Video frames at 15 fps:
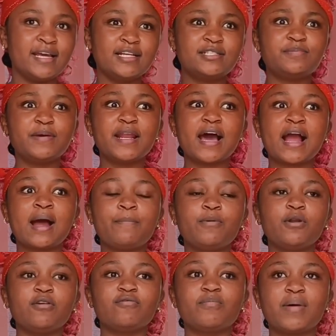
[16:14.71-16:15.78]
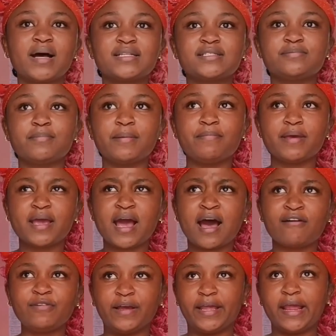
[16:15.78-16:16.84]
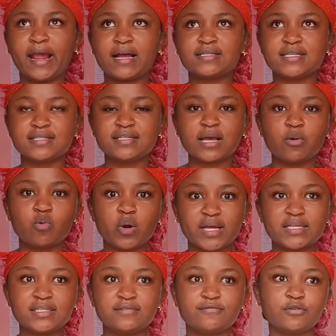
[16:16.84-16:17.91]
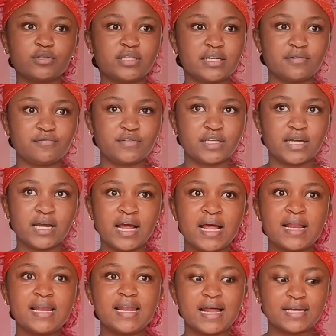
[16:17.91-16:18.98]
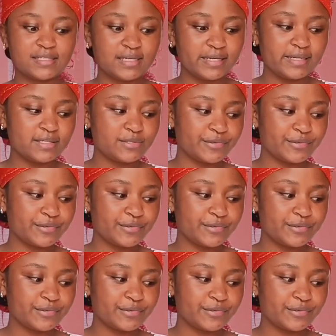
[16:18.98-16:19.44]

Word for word: it's been a couple of months, maybe half a year since I went for thrifting lastly.